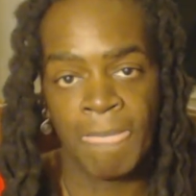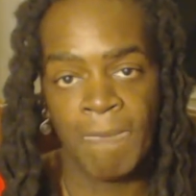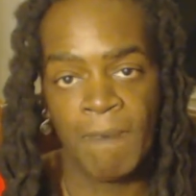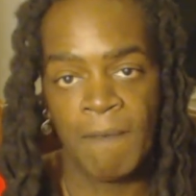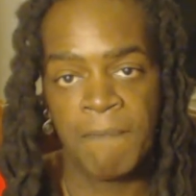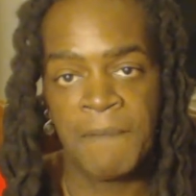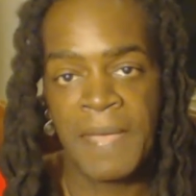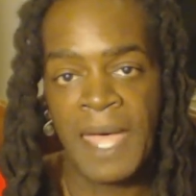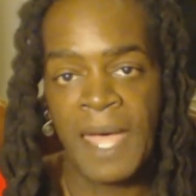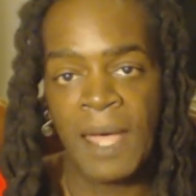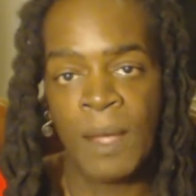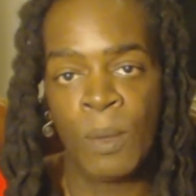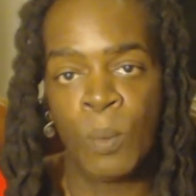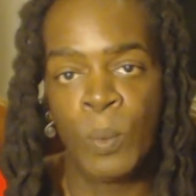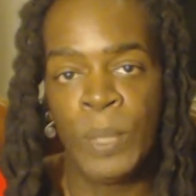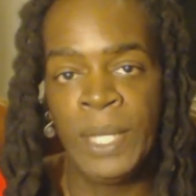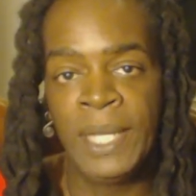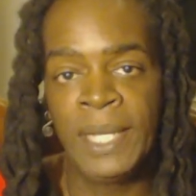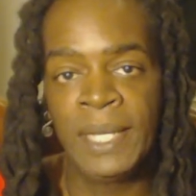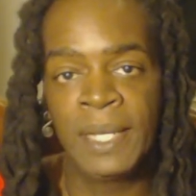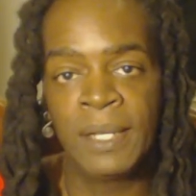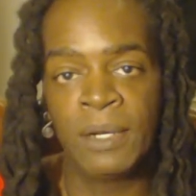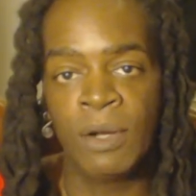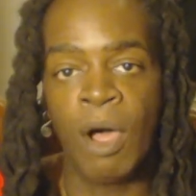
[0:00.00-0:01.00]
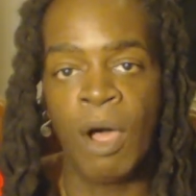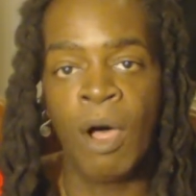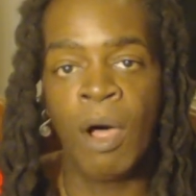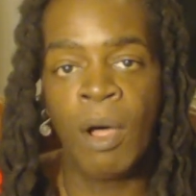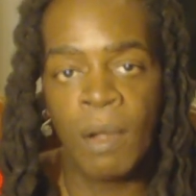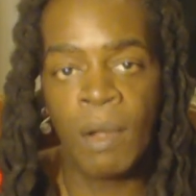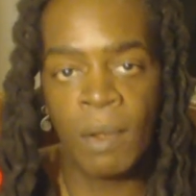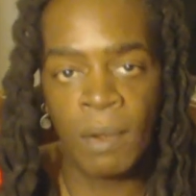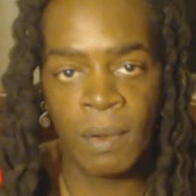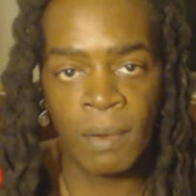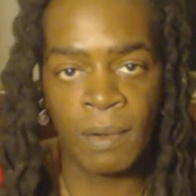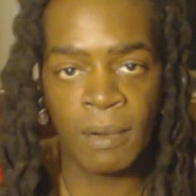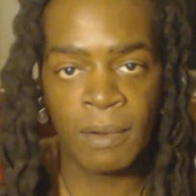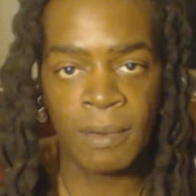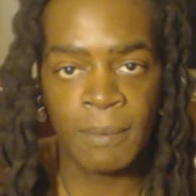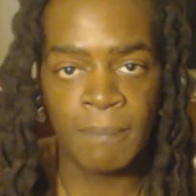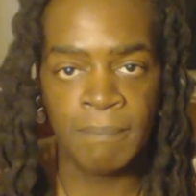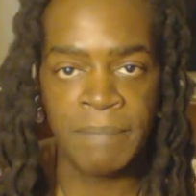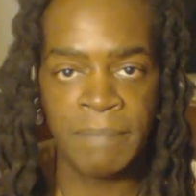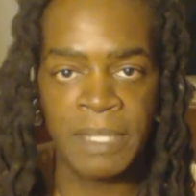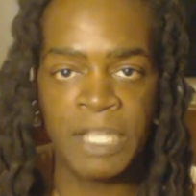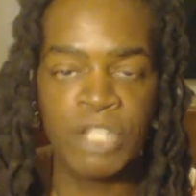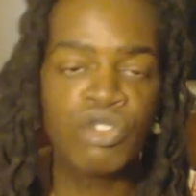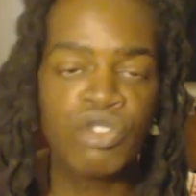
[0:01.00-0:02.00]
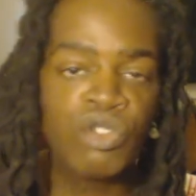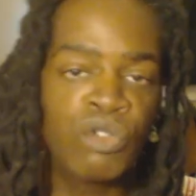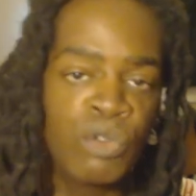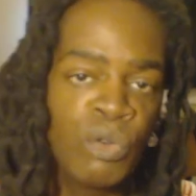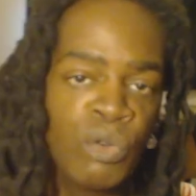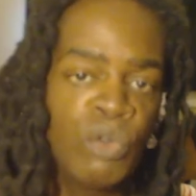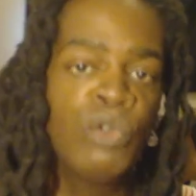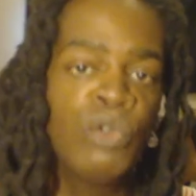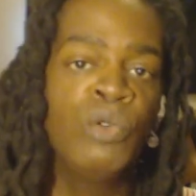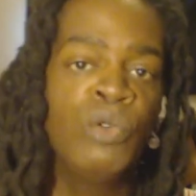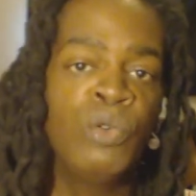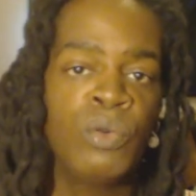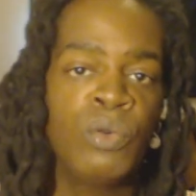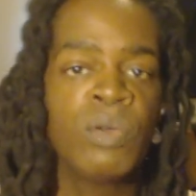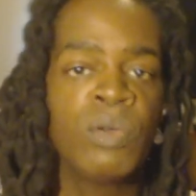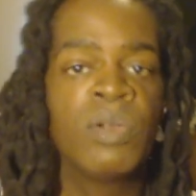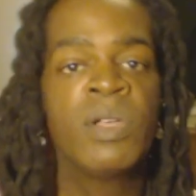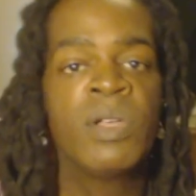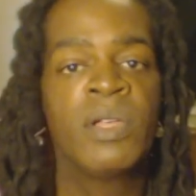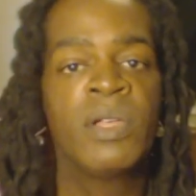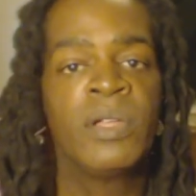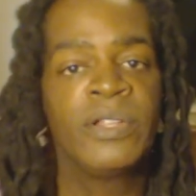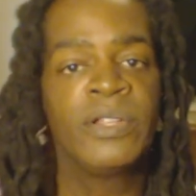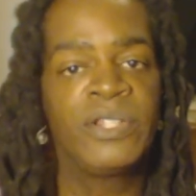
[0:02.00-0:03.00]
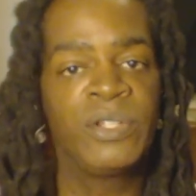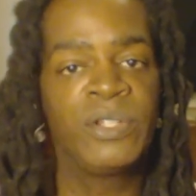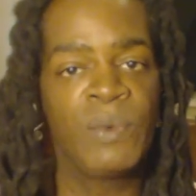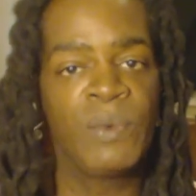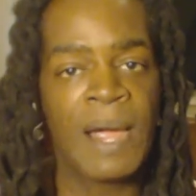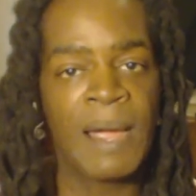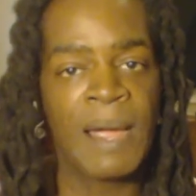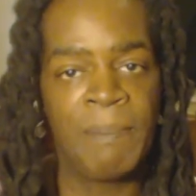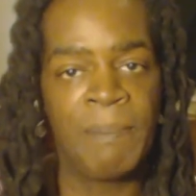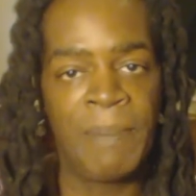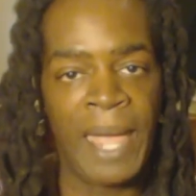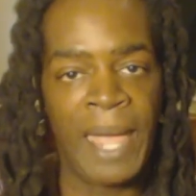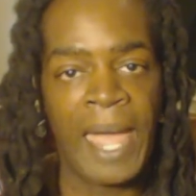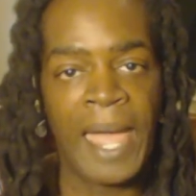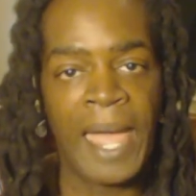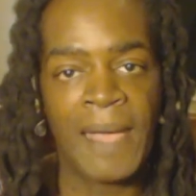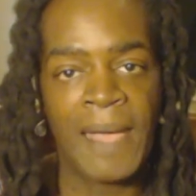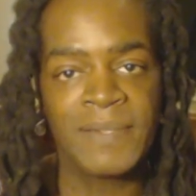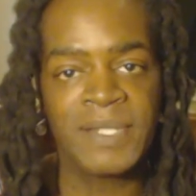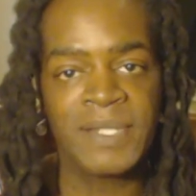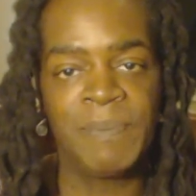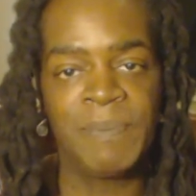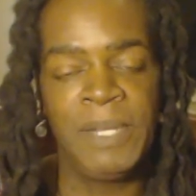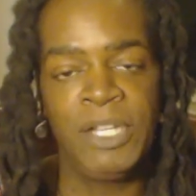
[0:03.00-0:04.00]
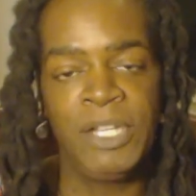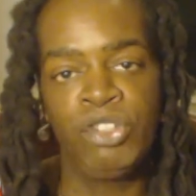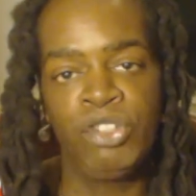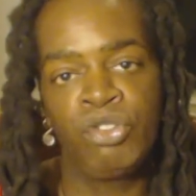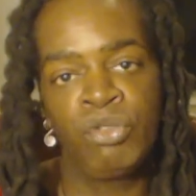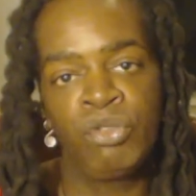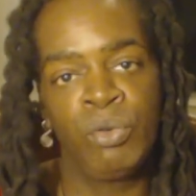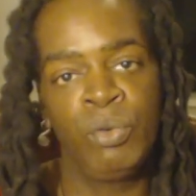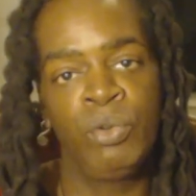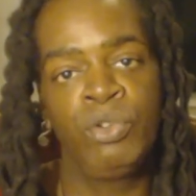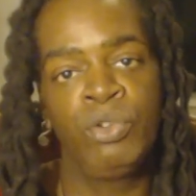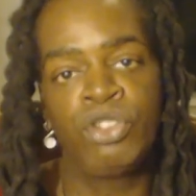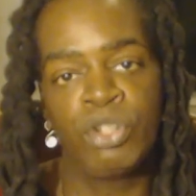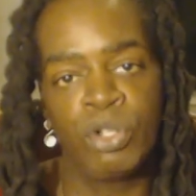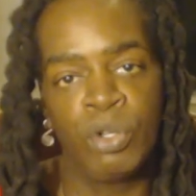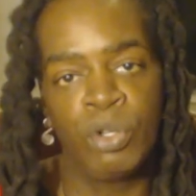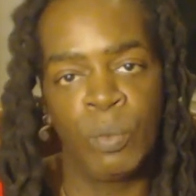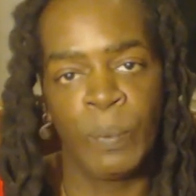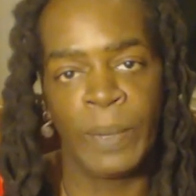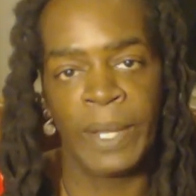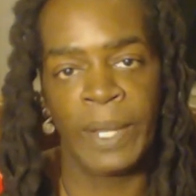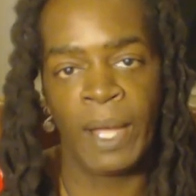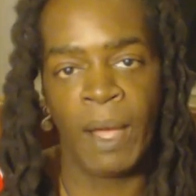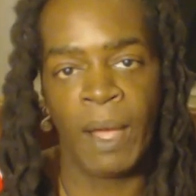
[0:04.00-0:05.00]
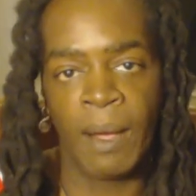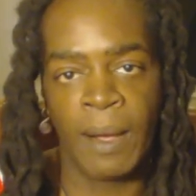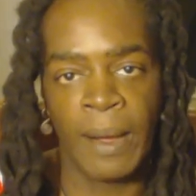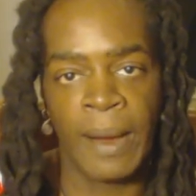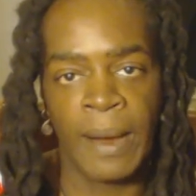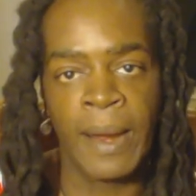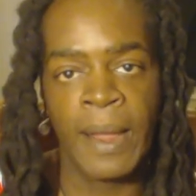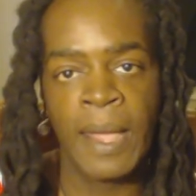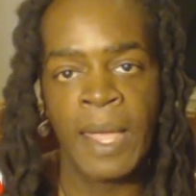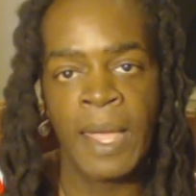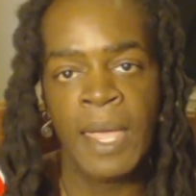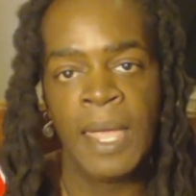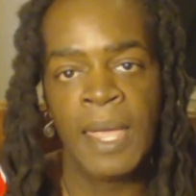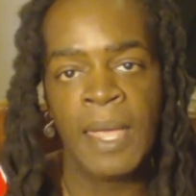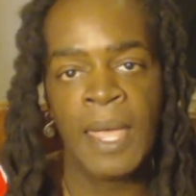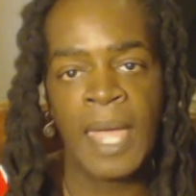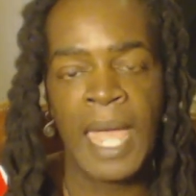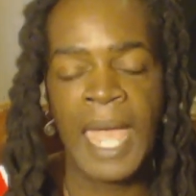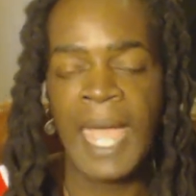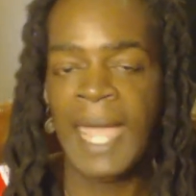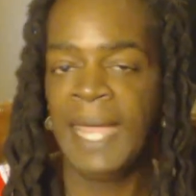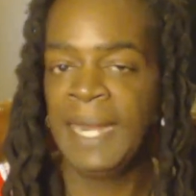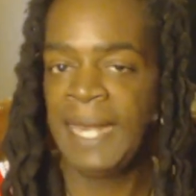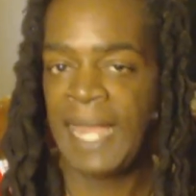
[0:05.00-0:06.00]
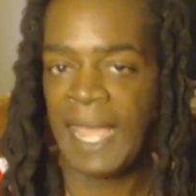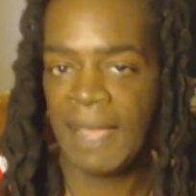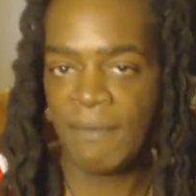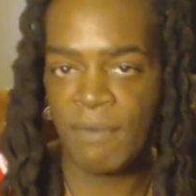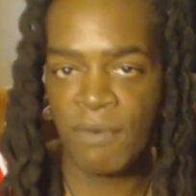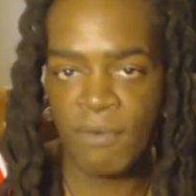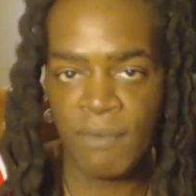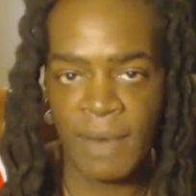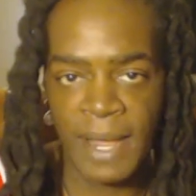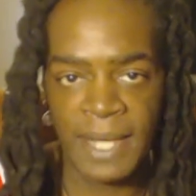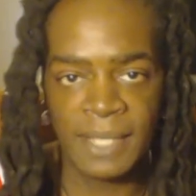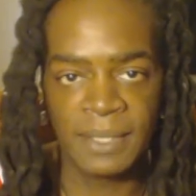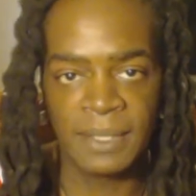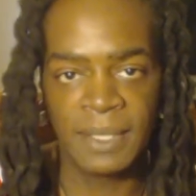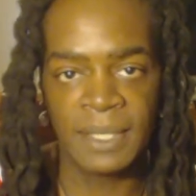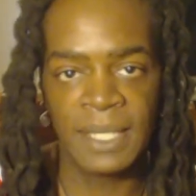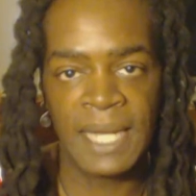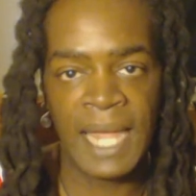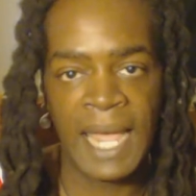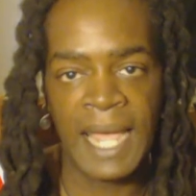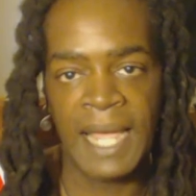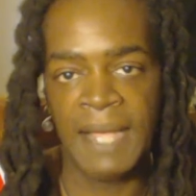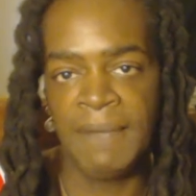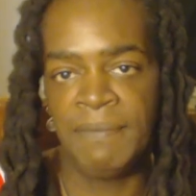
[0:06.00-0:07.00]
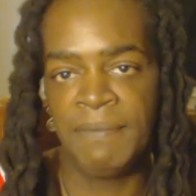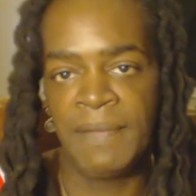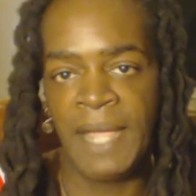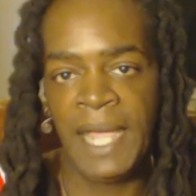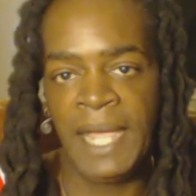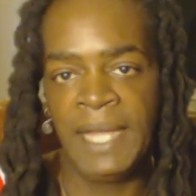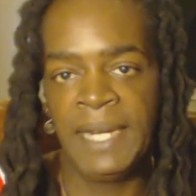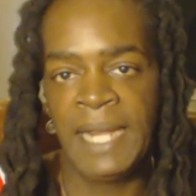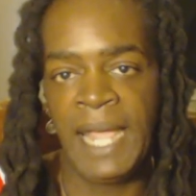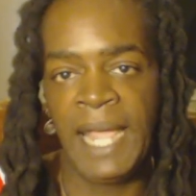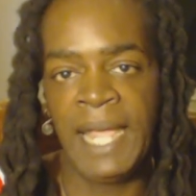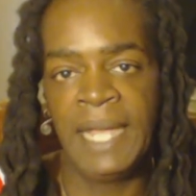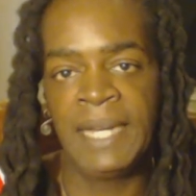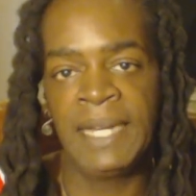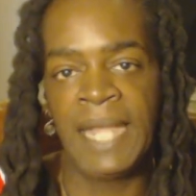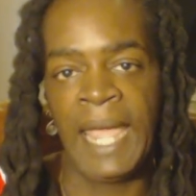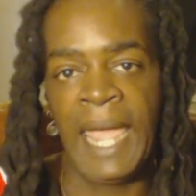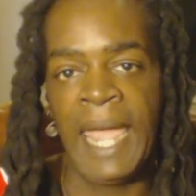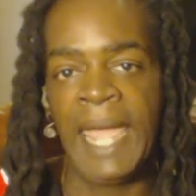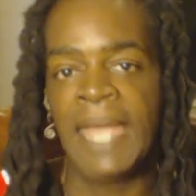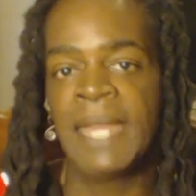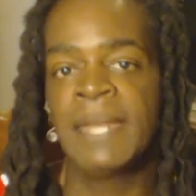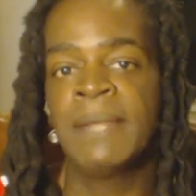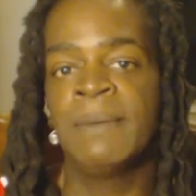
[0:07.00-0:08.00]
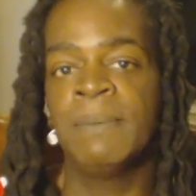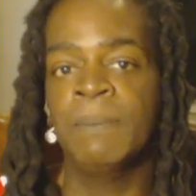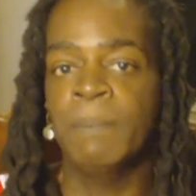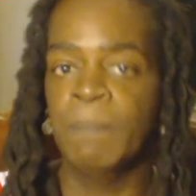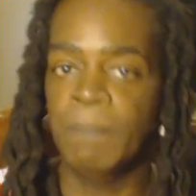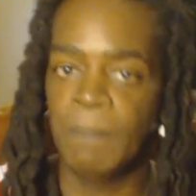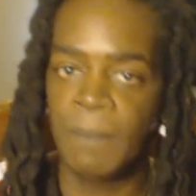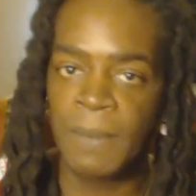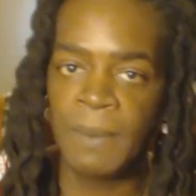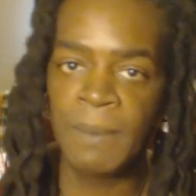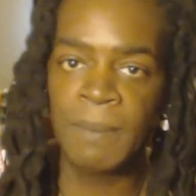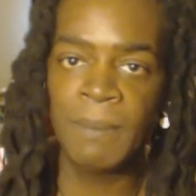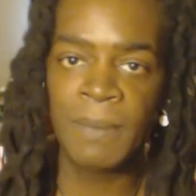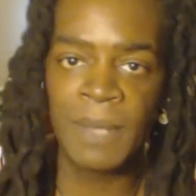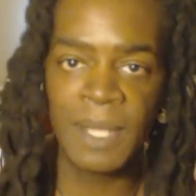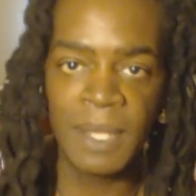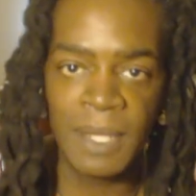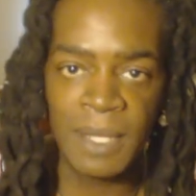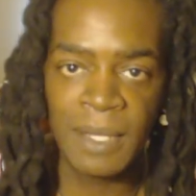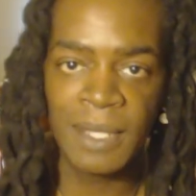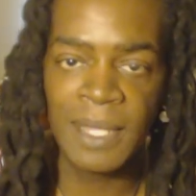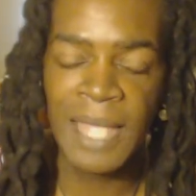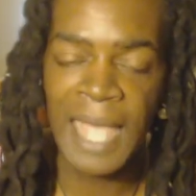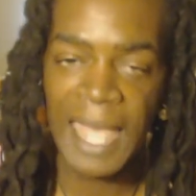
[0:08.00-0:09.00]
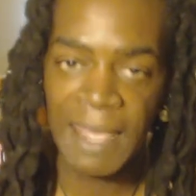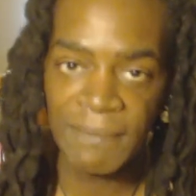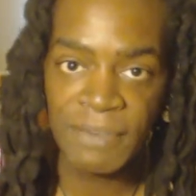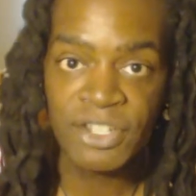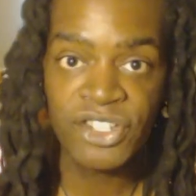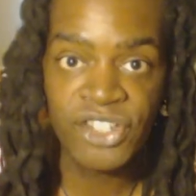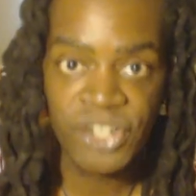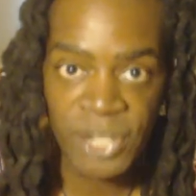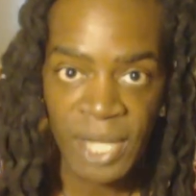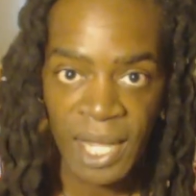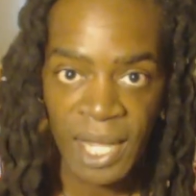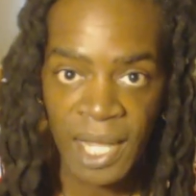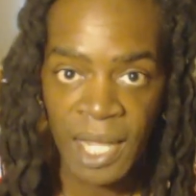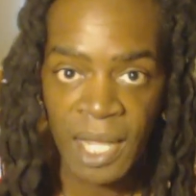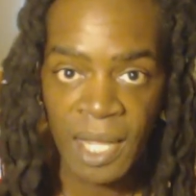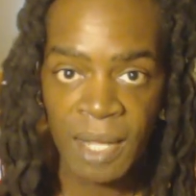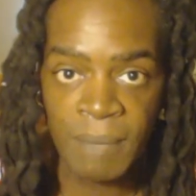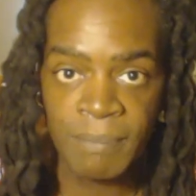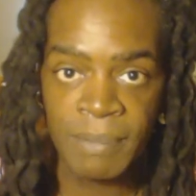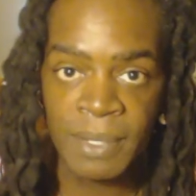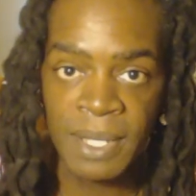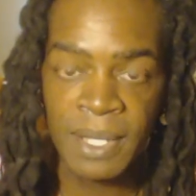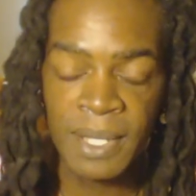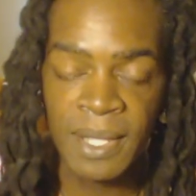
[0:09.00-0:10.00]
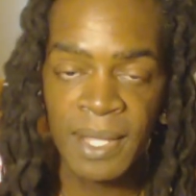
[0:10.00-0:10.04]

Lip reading: of how we can all be true to our past, be true to who we are, and have a regular life, and have a job,